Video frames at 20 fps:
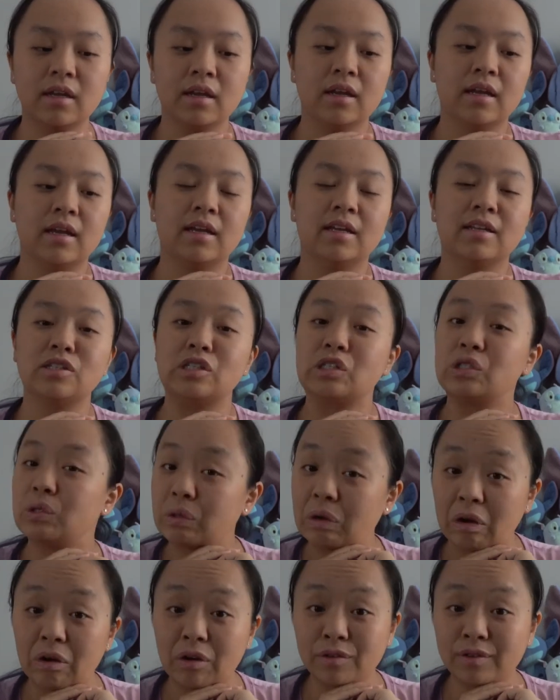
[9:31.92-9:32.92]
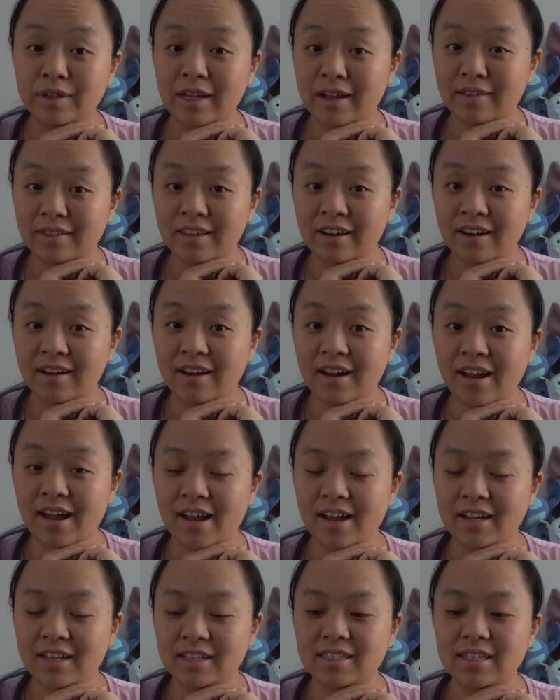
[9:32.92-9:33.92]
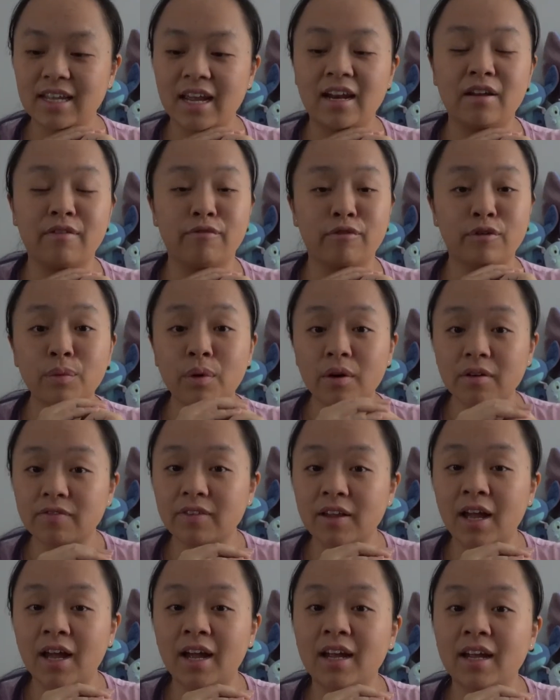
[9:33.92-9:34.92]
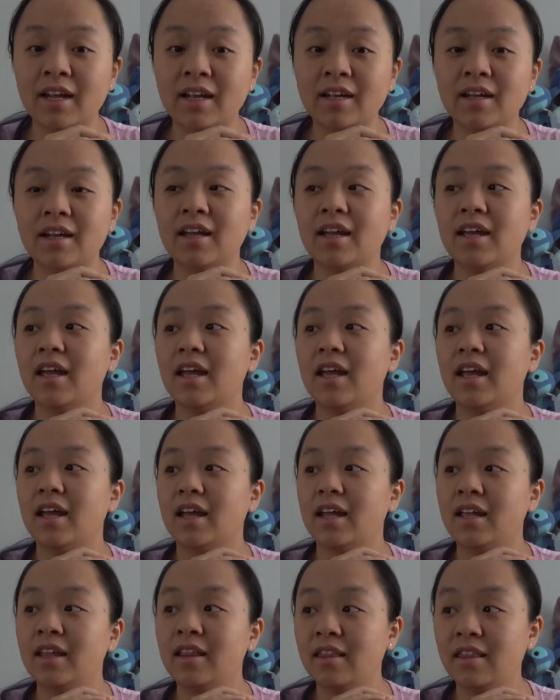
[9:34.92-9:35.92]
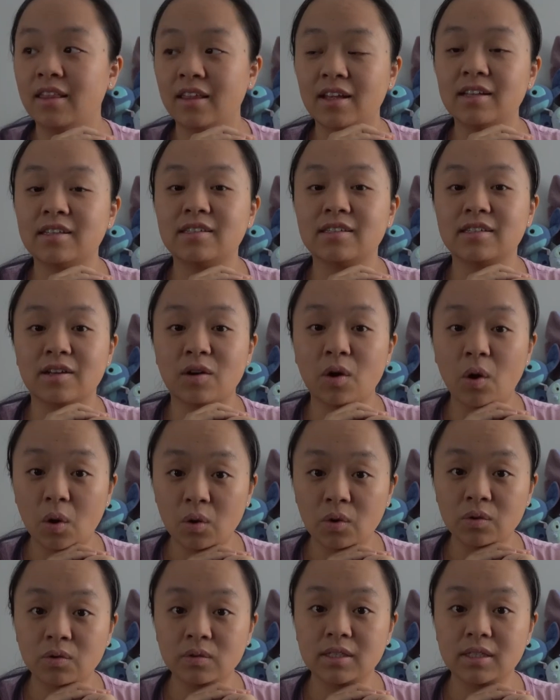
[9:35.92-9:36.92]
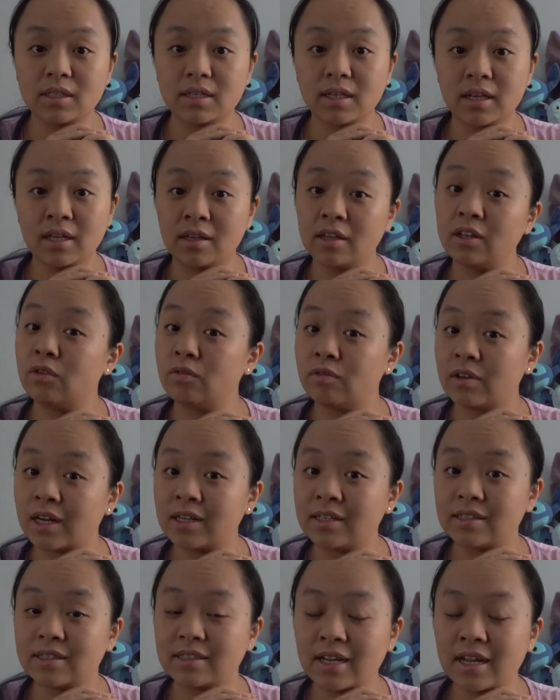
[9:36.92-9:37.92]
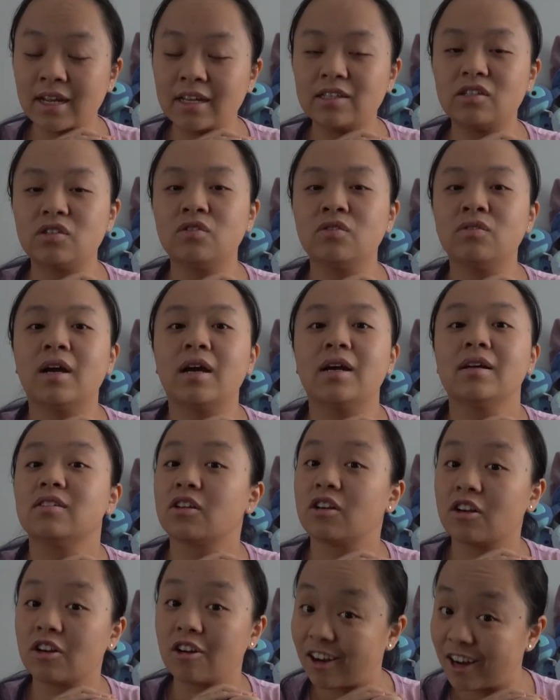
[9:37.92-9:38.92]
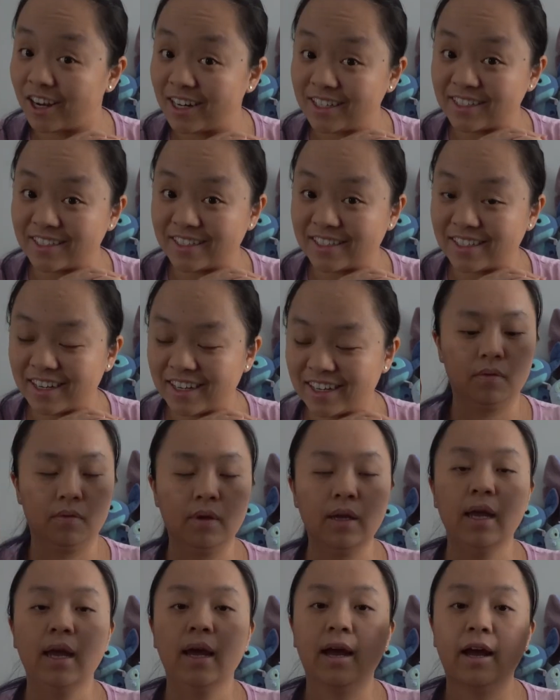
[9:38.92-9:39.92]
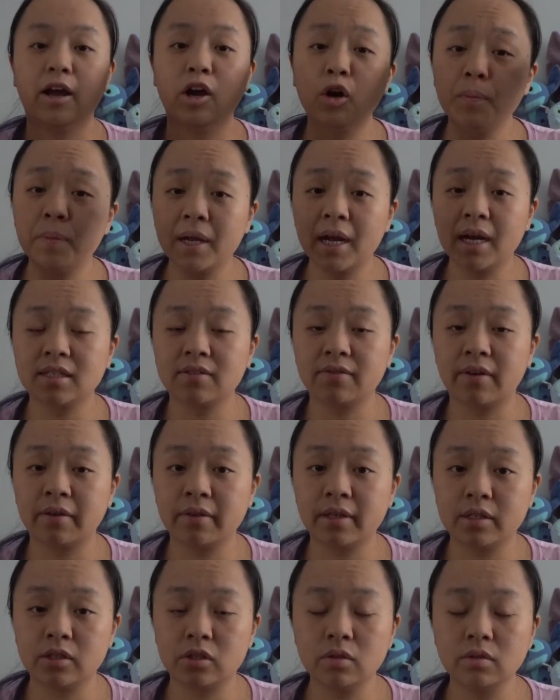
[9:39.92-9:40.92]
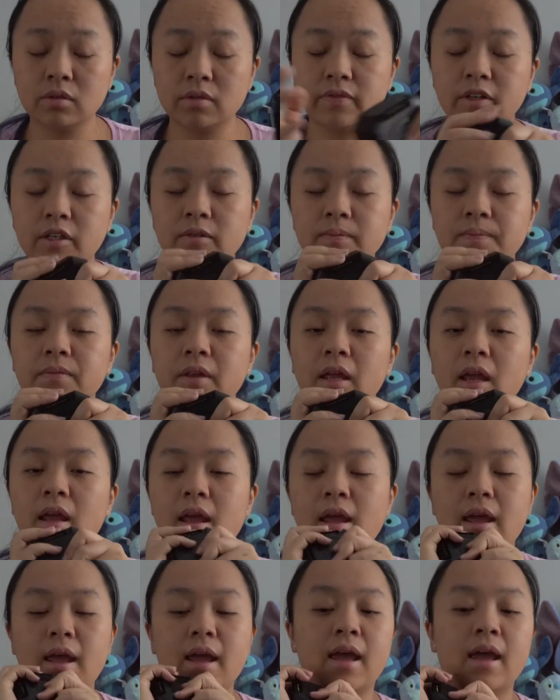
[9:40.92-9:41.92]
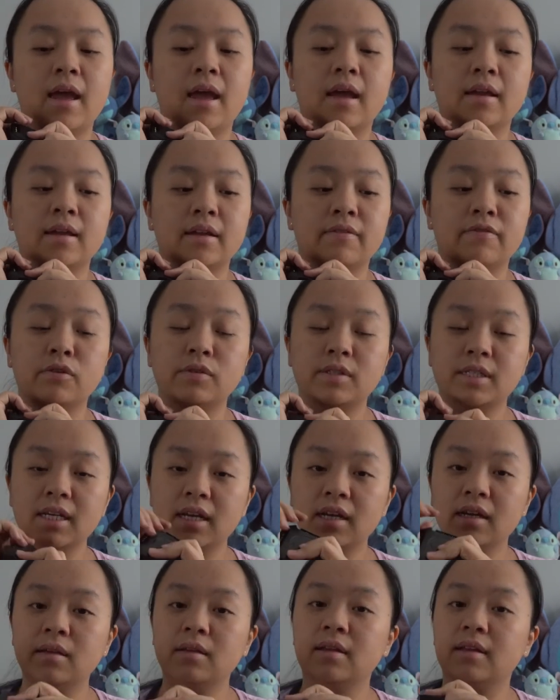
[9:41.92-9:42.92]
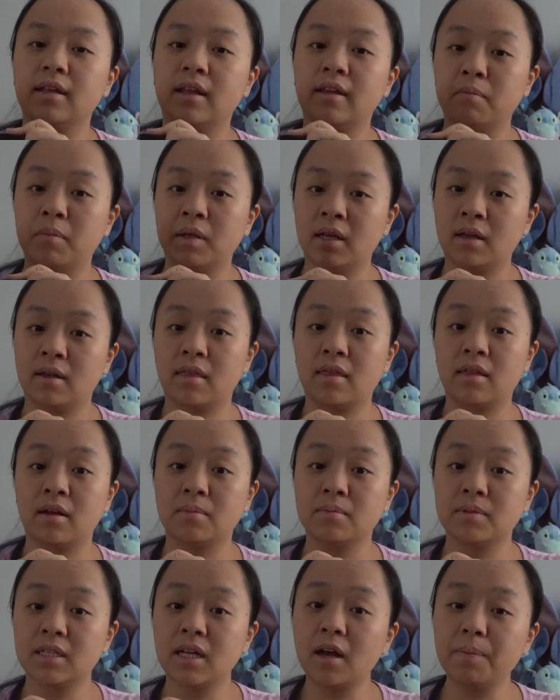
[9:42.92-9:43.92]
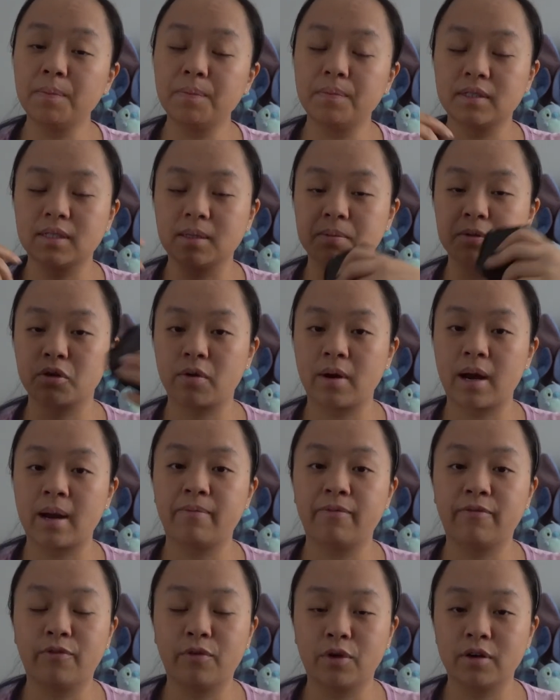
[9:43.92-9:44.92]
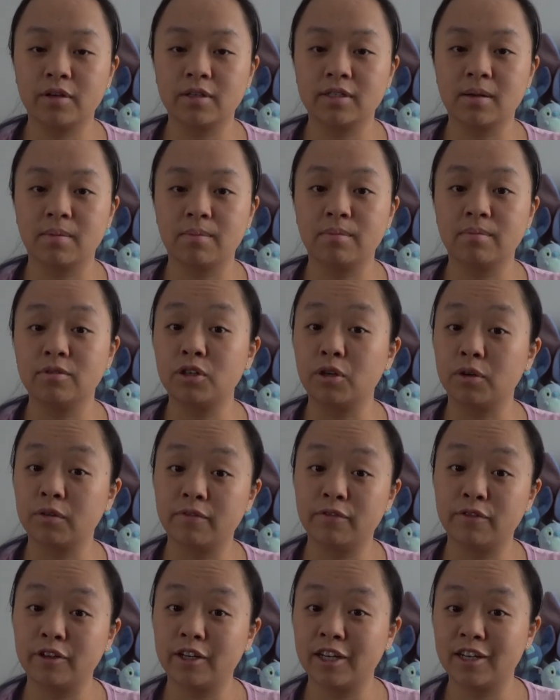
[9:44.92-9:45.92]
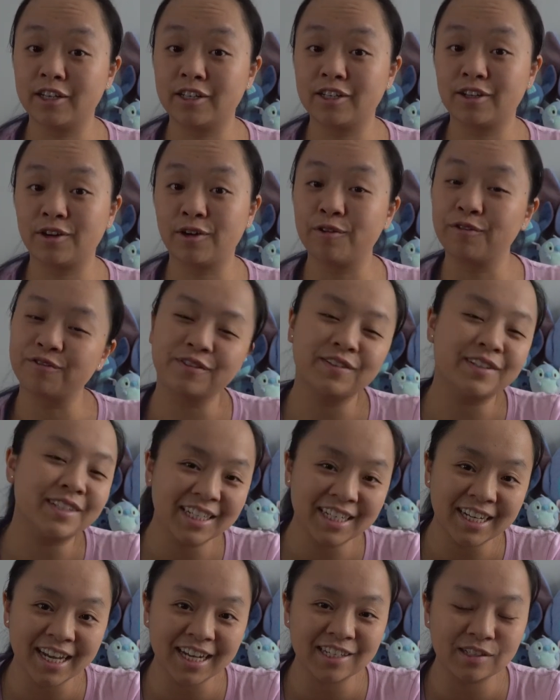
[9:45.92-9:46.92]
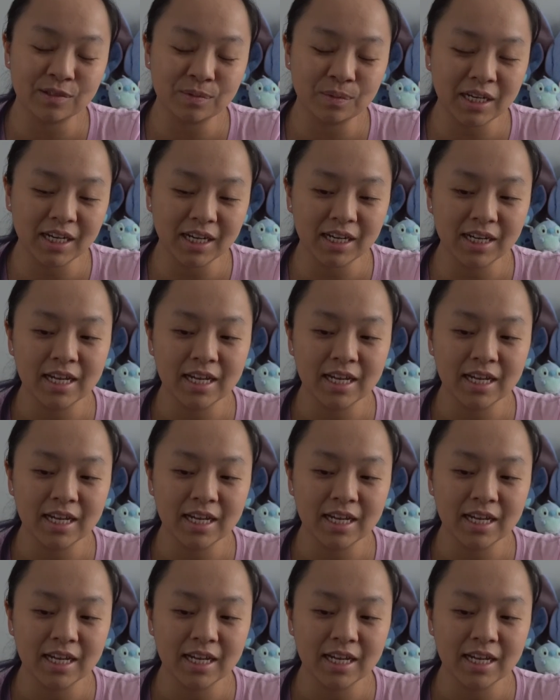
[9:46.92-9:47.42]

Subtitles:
It's too cold out there, guys, and if you are flying in this cold in the United States, you guys are crazy. I hope you guys found this useful, and if you did, give me a thumbs up, subscribe for some drone footage hopefully next week,